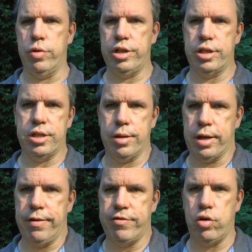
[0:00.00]
which is
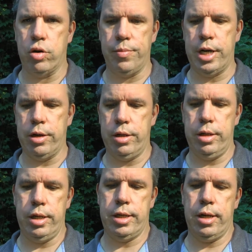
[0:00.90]
something I've talked about in
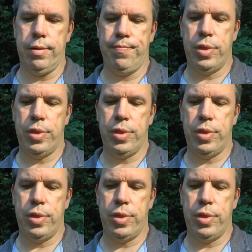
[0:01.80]
detail.